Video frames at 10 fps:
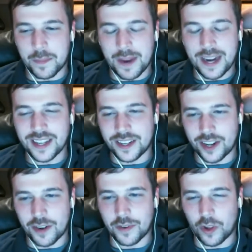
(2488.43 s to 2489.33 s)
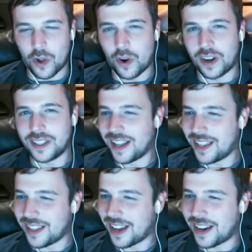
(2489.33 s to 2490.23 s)
Mike said Jennifer Lawrence, and I
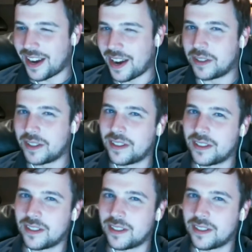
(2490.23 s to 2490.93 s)
think that counts.